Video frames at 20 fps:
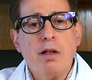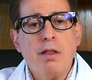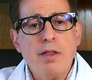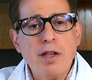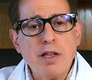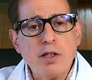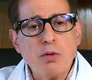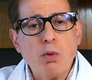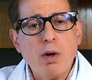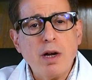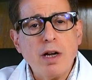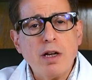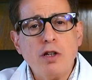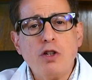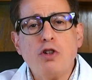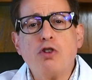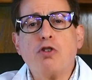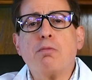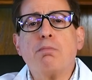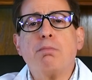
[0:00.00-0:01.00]
This way,
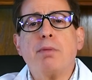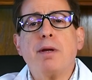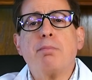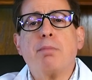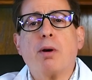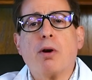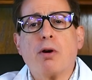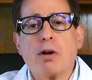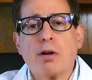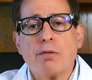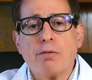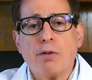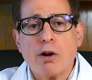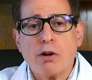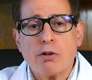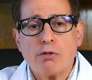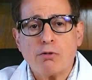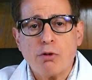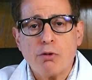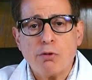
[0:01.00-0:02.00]
you can be part of
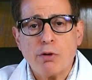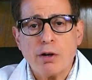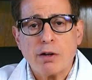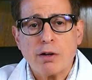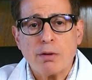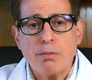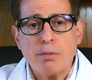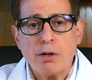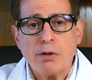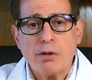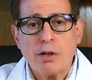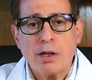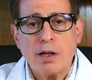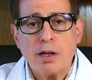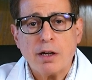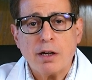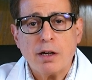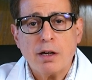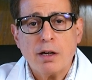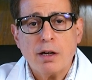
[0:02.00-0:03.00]
our growing
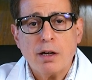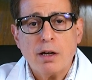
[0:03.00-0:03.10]
community,